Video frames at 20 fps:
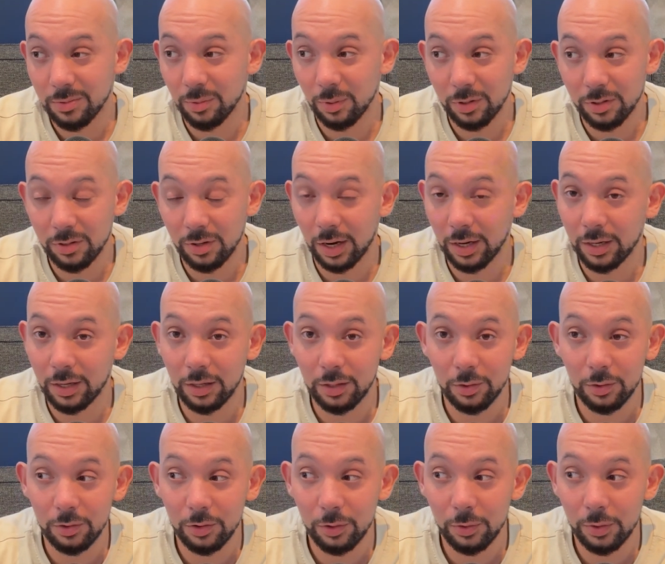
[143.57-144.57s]
tracking
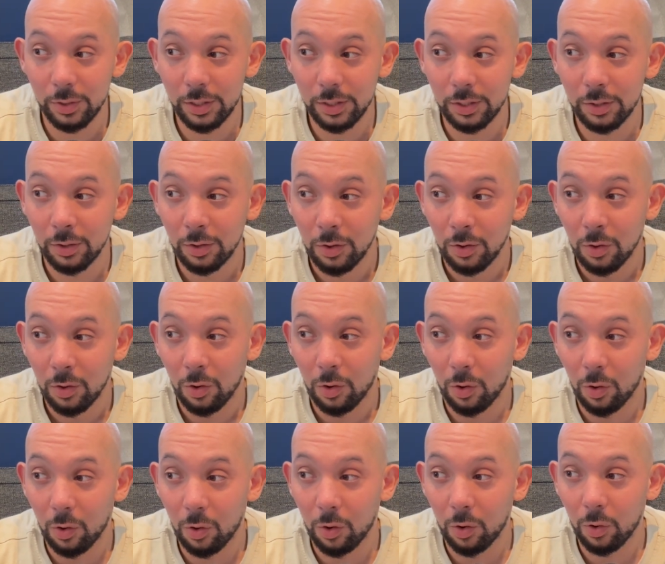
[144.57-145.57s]
you're doing,
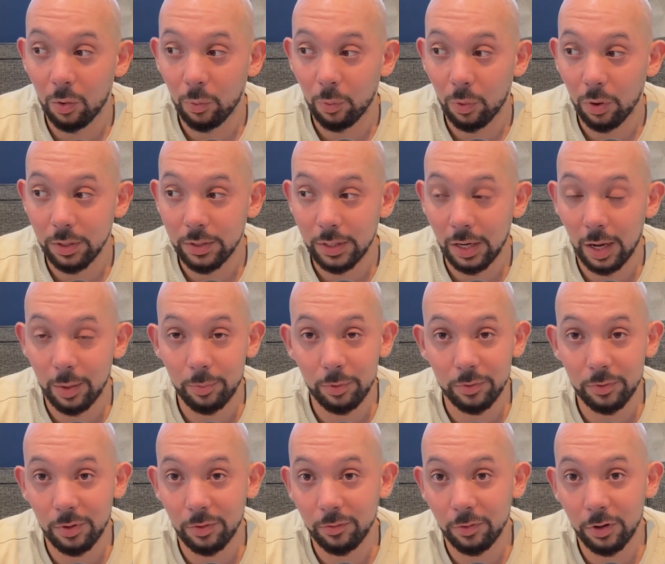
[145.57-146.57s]
or what type
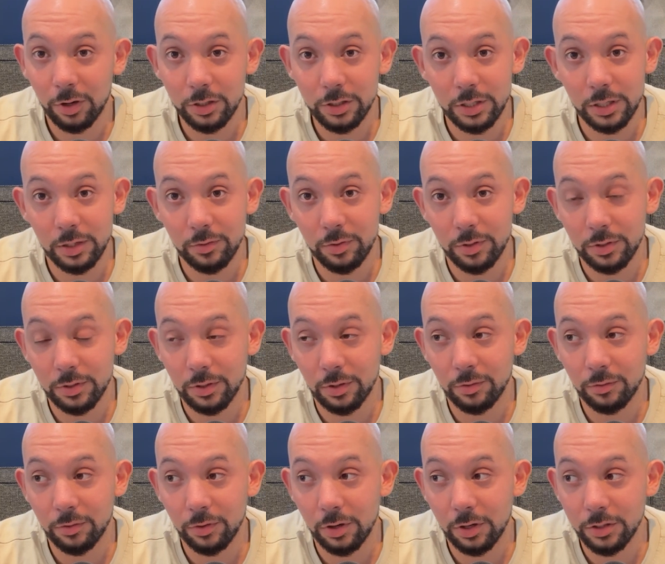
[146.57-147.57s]
of conversion, if it's
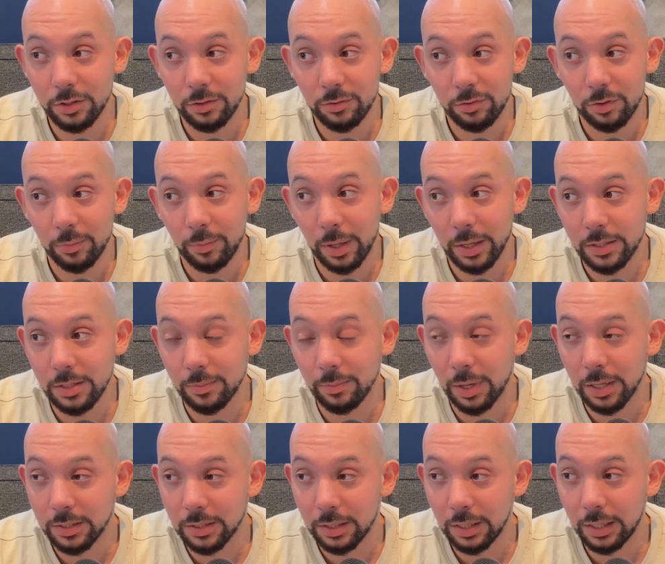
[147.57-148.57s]
conversion for
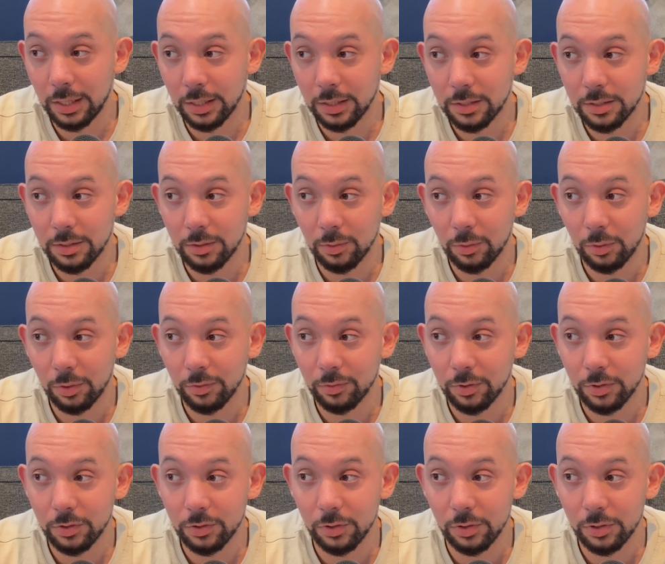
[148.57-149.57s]
maximized clicks or if
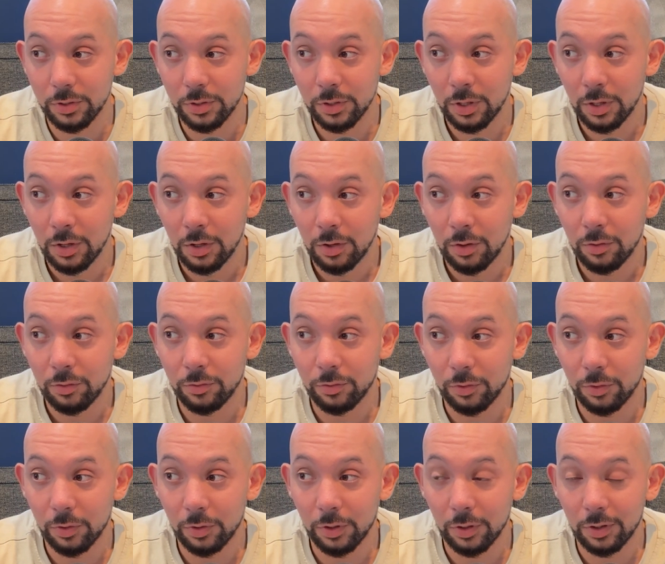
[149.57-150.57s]
it's just
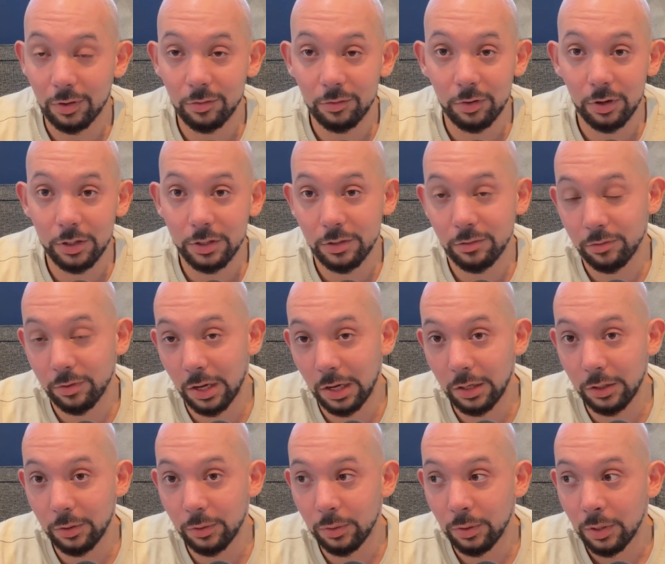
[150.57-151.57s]
for conversion
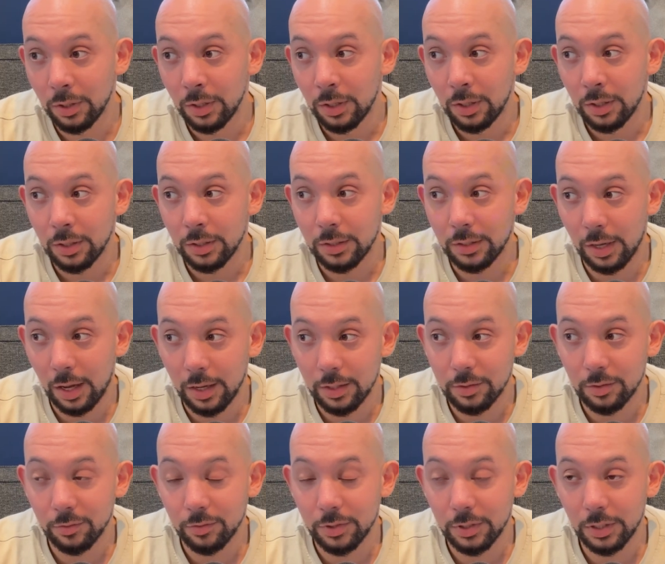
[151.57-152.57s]
value, that
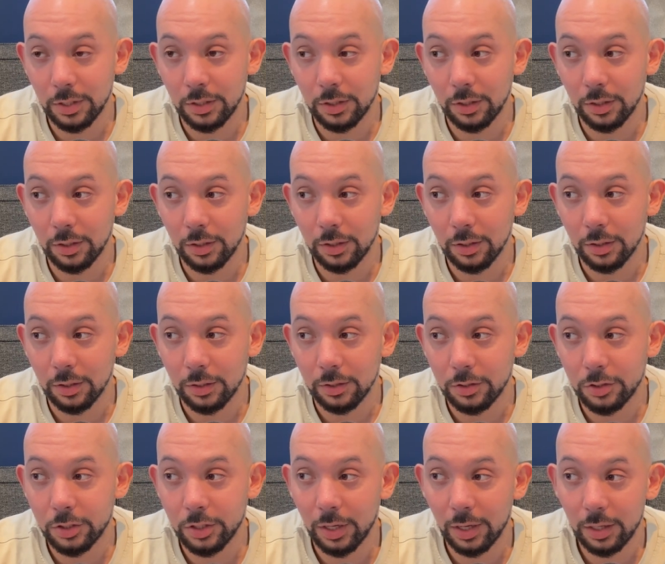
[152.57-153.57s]
is obviously going to
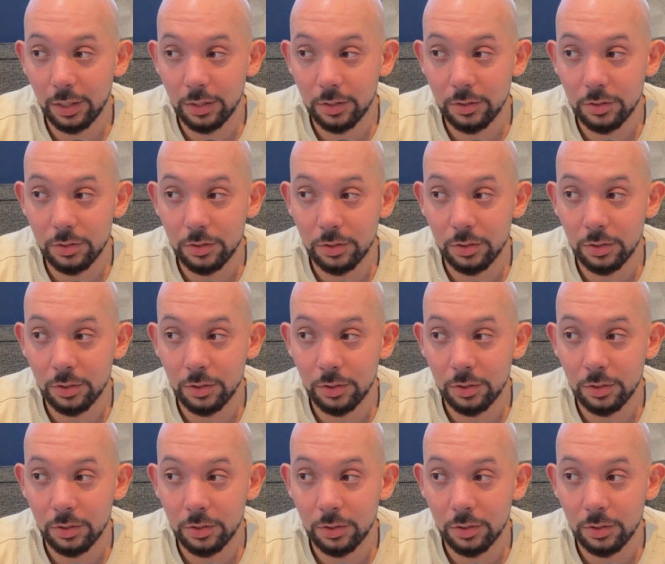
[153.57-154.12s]
change